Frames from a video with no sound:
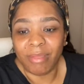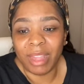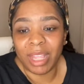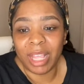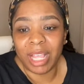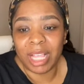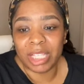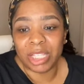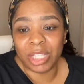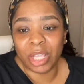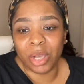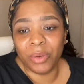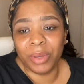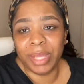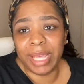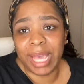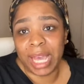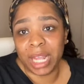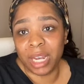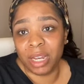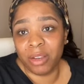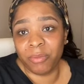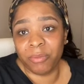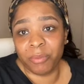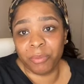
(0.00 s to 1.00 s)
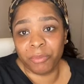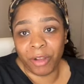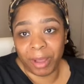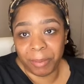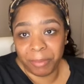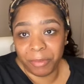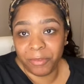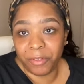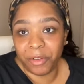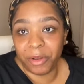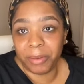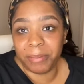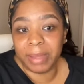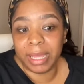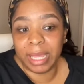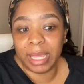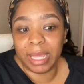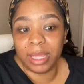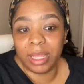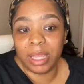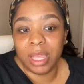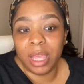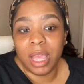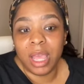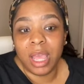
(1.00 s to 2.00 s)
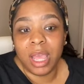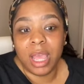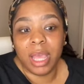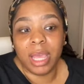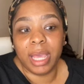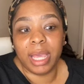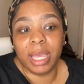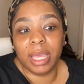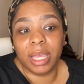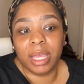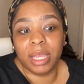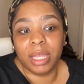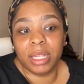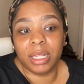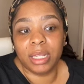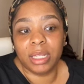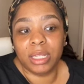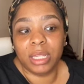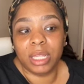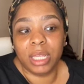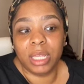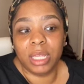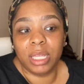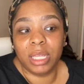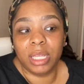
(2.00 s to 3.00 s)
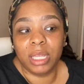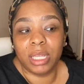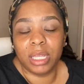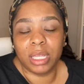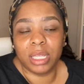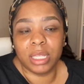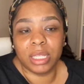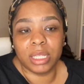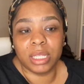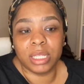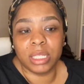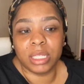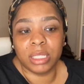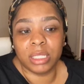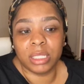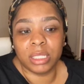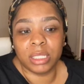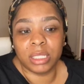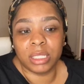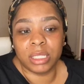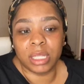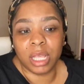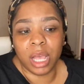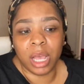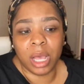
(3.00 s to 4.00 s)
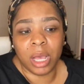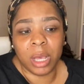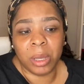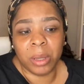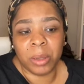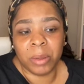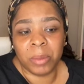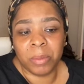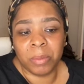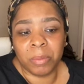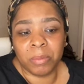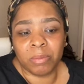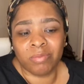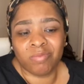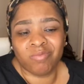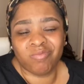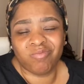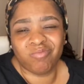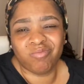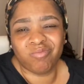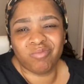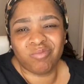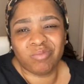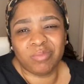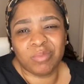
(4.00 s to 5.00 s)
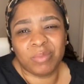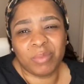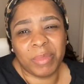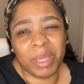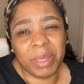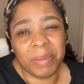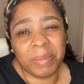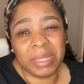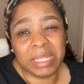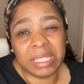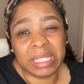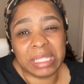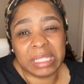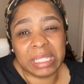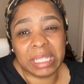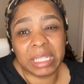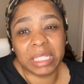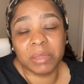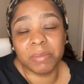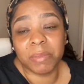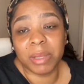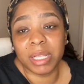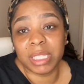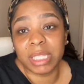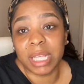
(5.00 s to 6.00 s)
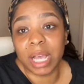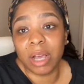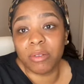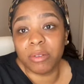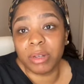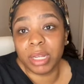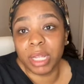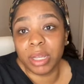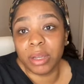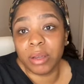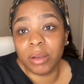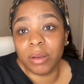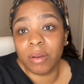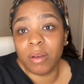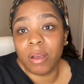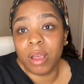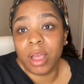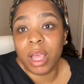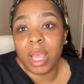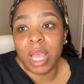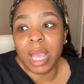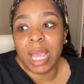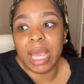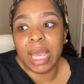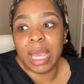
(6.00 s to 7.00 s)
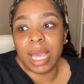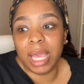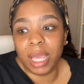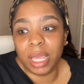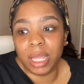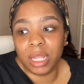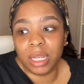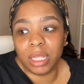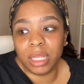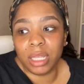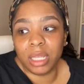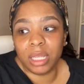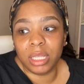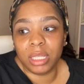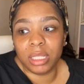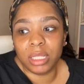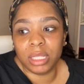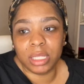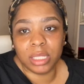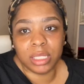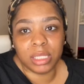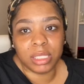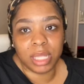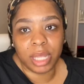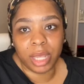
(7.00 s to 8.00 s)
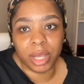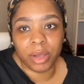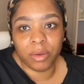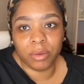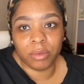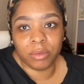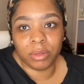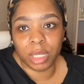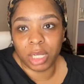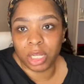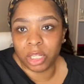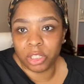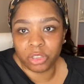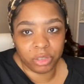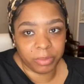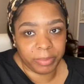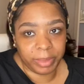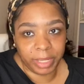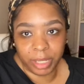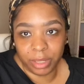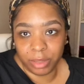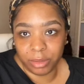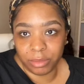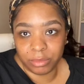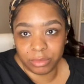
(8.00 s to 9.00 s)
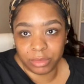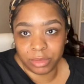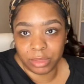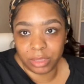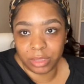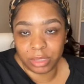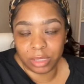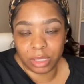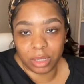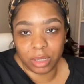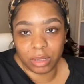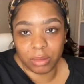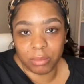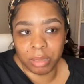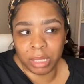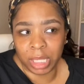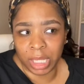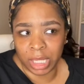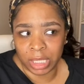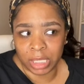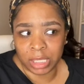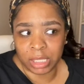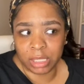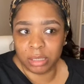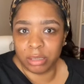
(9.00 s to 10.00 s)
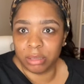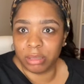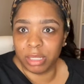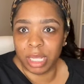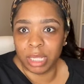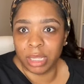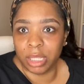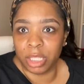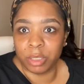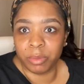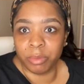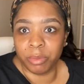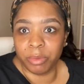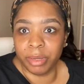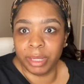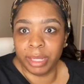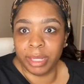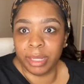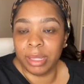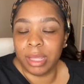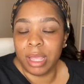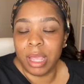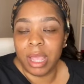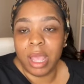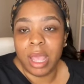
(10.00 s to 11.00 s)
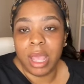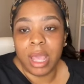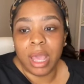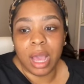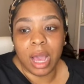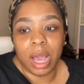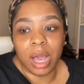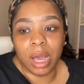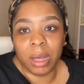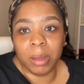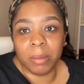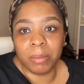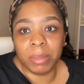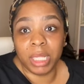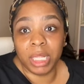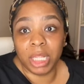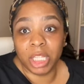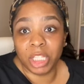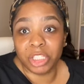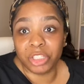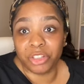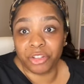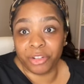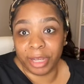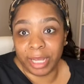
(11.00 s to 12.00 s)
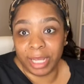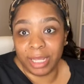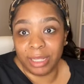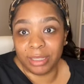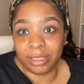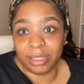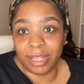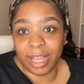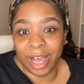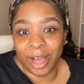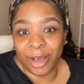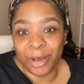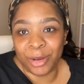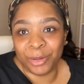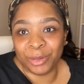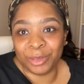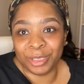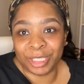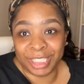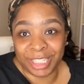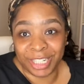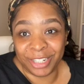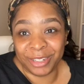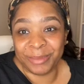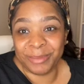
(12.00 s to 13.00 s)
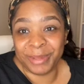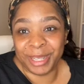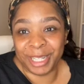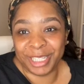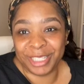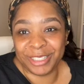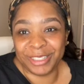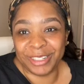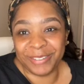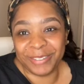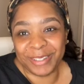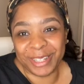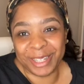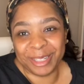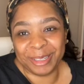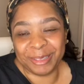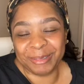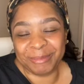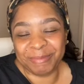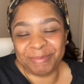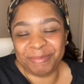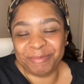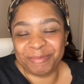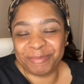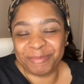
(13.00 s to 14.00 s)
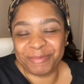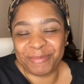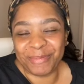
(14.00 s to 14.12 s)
So he had it right before me, and he is maybe 6 months out now, and he is down 100 pounds plus at this point. He looks great. I'll share a picture of him.